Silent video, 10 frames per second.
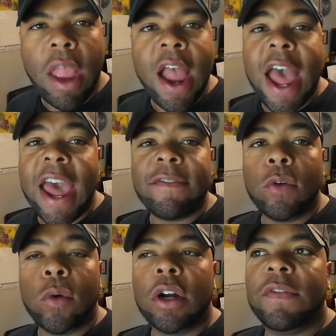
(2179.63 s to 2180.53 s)
I have a
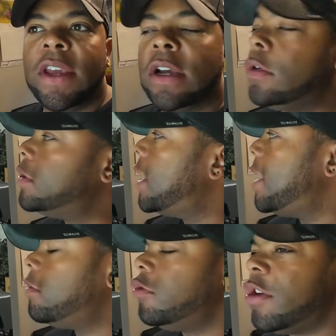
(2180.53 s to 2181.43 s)
work vehicle, so
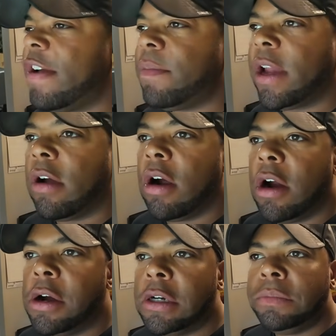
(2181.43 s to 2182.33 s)
I don't drive my
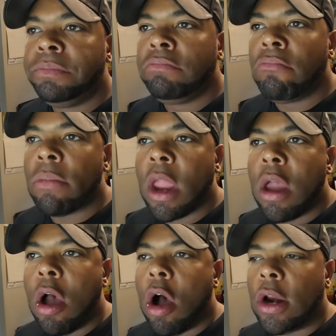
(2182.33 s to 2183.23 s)
car
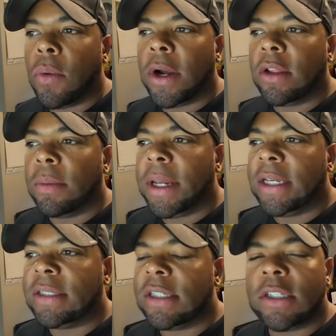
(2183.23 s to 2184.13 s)
on a regular
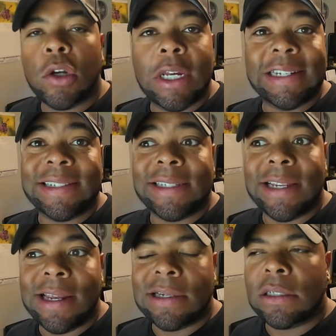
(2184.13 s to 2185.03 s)
basis, so it
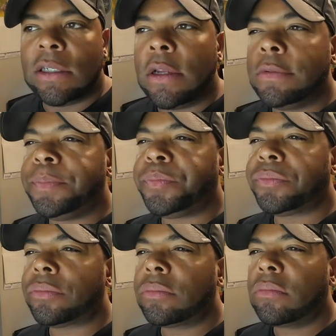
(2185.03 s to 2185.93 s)
sits.
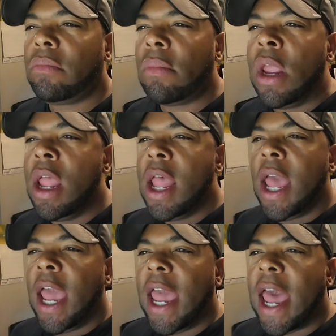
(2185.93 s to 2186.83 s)

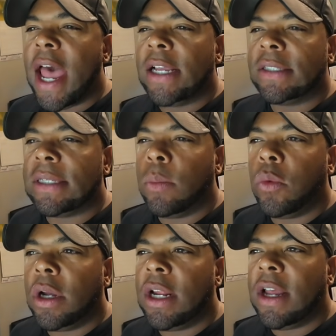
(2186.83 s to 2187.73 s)
It has
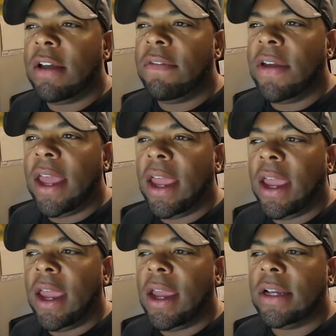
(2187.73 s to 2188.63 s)
somewhat of
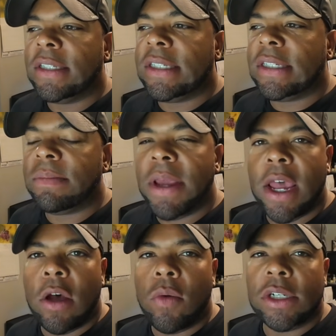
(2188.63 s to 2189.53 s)
a
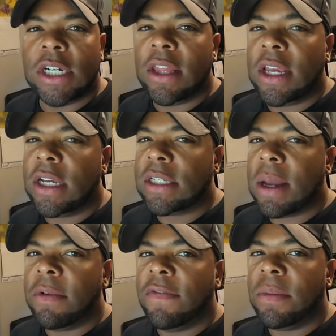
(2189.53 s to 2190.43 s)
smell, which I think is
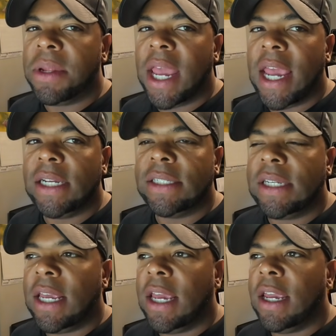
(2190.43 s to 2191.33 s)
coming from the
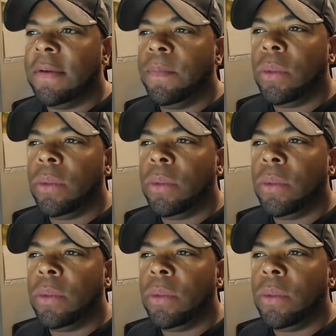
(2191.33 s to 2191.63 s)
AC.